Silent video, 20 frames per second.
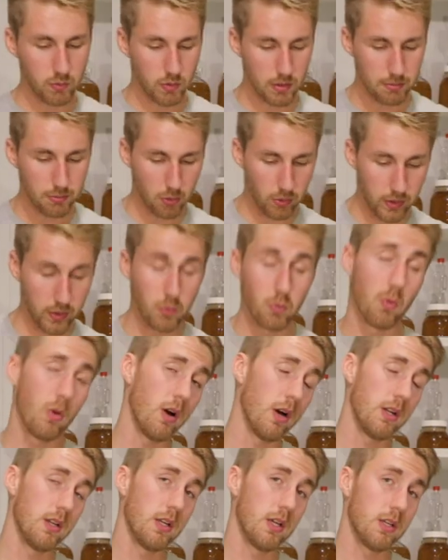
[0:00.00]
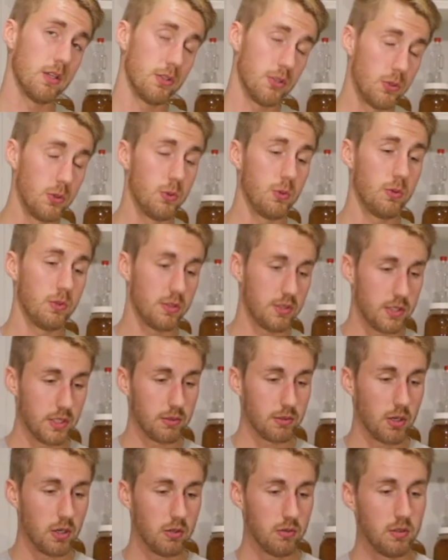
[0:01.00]

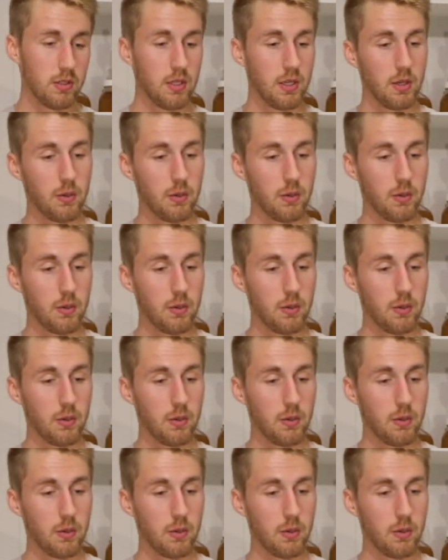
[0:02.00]
1.120.